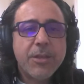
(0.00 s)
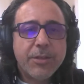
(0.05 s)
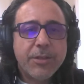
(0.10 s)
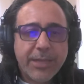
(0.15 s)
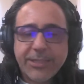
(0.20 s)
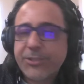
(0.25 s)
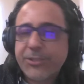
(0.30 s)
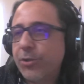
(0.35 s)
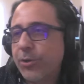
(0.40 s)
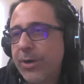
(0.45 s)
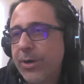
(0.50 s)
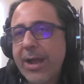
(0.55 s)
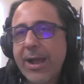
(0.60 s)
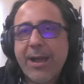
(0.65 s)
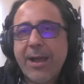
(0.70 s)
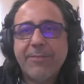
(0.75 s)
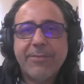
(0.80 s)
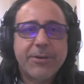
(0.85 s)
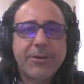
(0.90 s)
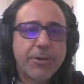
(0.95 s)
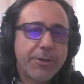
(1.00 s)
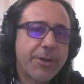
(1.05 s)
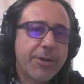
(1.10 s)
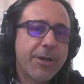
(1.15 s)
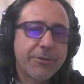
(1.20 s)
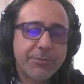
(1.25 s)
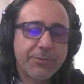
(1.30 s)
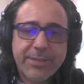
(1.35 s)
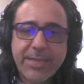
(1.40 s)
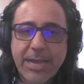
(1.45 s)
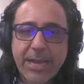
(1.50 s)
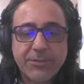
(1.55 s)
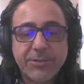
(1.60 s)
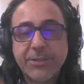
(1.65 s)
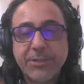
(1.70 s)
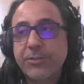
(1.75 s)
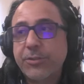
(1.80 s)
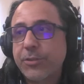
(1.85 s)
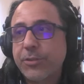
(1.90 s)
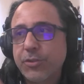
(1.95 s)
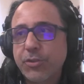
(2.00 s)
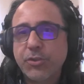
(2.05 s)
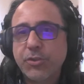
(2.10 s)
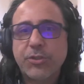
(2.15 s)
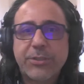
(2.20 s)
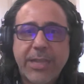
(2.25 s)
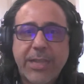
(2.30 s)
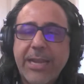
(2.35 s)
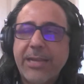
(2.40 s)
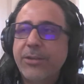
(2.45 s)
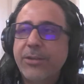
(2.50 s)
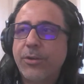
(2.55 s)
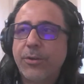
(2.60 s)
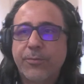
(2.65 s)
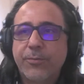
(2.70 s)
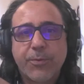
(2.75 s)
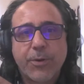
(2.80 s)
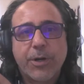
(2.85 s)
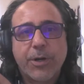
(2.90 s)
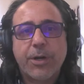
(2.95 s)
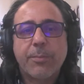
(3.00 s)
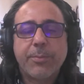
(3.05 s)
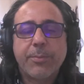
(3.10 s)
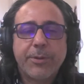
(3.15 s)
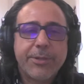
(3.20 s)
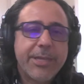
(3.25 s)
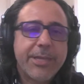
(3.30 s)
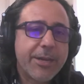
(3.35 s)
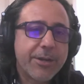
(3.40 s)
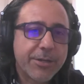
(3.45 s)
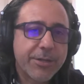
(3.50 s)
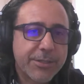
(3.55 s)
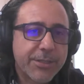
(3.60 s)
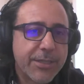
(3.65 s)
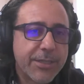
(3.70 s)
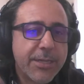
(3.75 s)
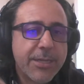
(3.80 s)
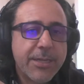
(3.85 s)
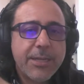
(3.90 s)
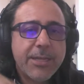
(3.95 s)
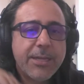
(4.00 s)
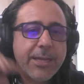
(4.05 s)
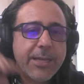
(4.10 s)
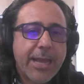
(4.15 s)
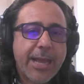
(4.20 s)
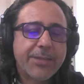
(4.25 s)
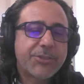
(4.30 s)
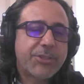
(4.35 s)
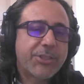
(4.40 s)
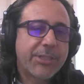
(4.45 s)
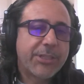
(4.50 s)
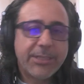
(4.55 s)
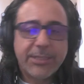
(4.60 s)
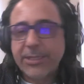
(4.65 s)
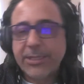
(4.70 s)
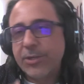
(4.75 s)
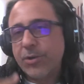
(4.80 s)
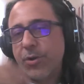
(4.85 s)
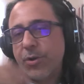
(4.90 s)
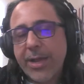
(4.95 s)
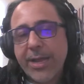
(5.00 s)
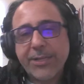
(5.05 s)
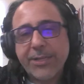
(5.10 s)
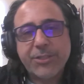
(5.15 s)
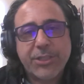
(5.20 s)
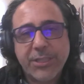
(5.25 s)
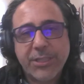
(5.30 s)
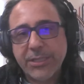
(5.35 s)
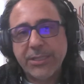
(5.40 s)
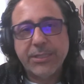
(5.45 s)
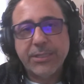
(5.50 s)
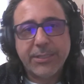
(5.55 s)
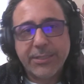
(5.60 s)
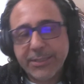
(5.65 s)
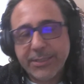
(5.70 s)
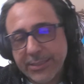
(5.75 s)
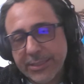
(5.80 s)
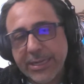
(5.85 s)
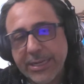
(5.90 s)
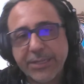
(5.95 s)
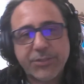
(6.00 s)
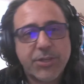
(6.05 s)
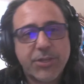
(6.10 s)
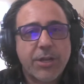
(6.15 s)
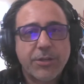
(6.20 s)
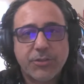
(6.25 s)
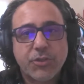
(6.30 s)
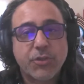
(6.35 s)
and she'll have another $100,000 to sustain her for a couple of years as she gets on.